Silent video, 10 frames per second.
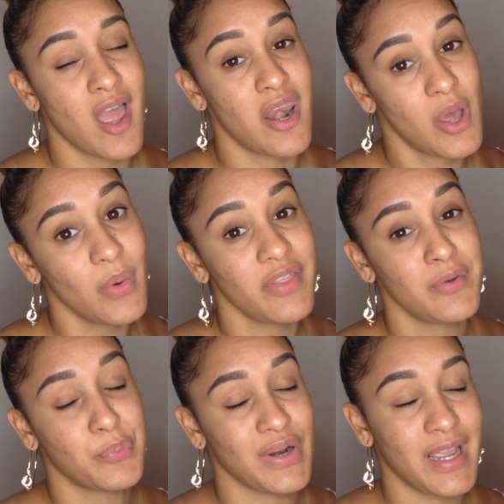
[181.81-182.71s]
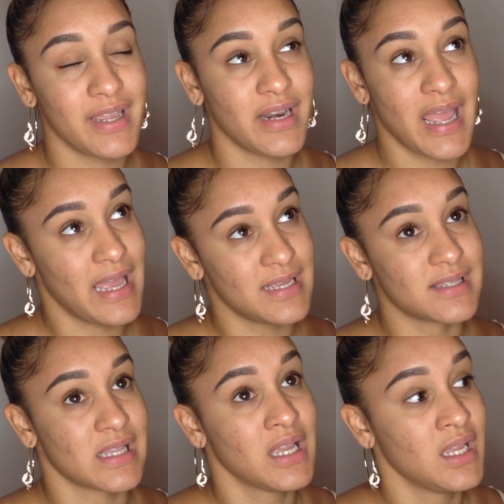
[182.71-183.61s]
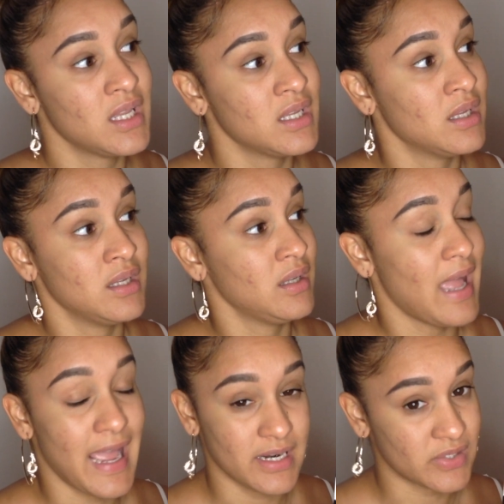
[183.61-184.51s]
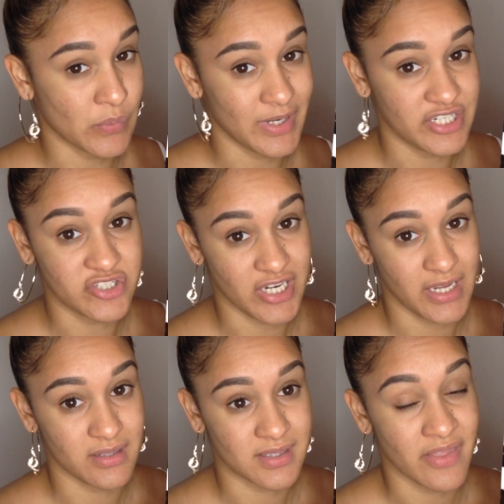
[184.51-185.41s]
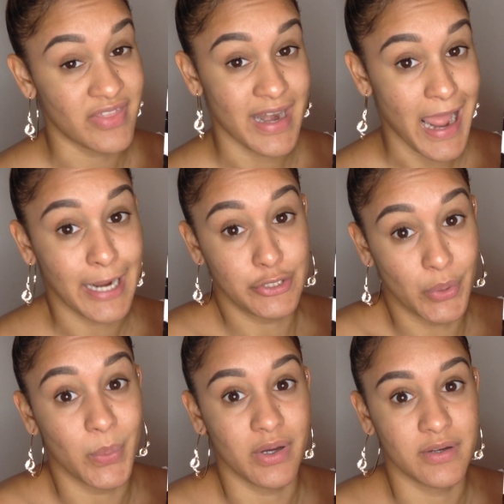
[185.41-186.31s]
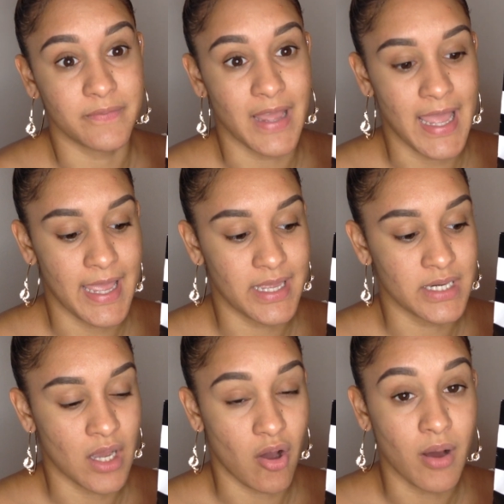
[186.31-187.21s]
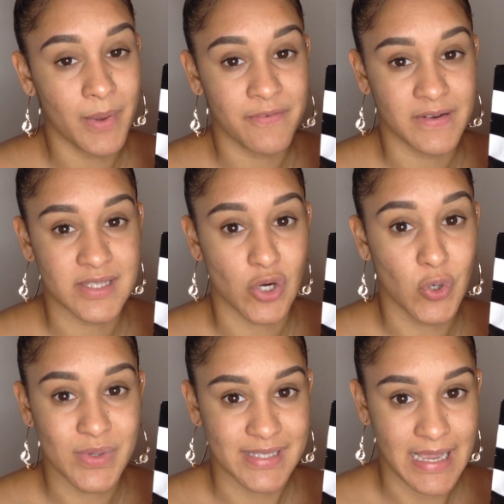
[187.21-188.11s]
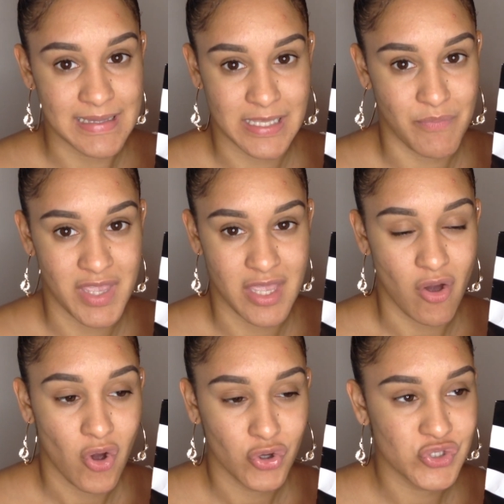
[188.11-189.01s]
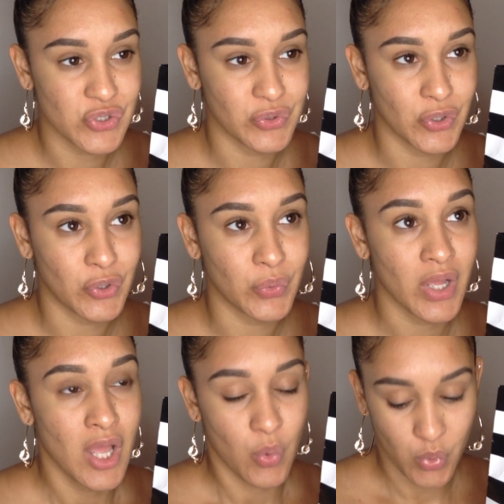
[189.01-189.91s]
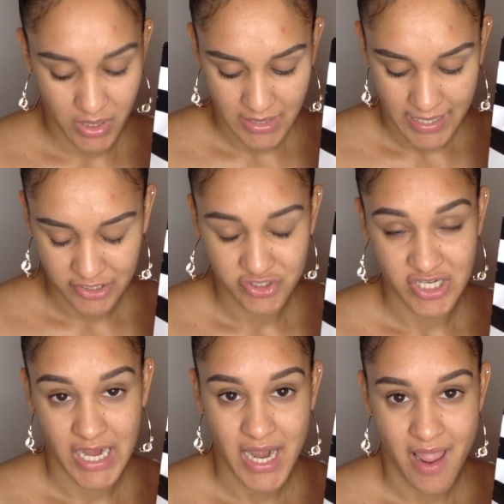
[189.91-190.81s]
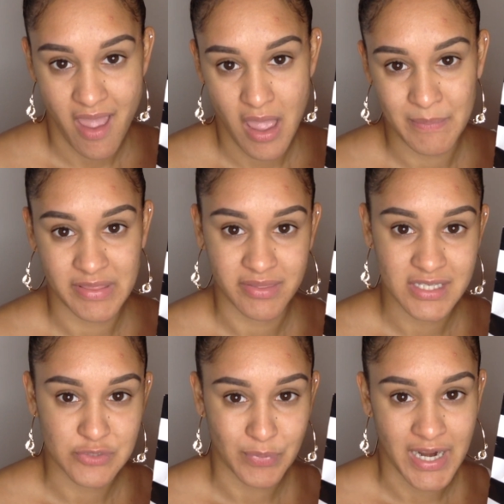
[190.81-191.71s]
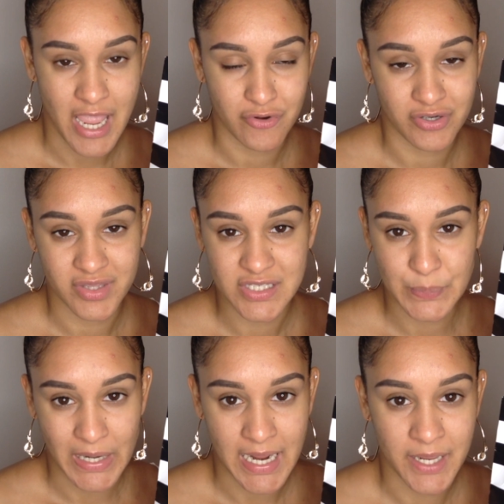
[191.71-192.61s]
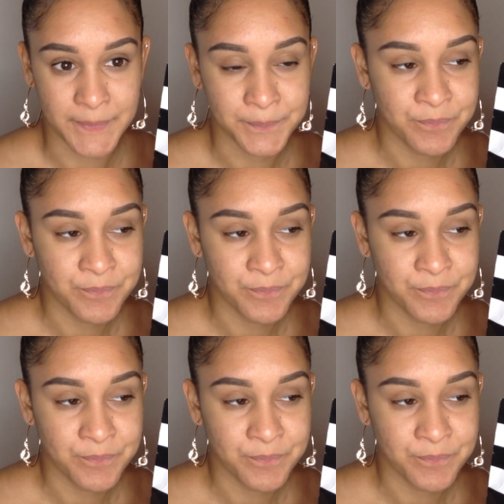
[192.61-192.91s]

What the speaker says: No other brand has had so many shades that I know of. And all my friends are always asking me, oh, do you know what kind of shade I am in this brand or this brand?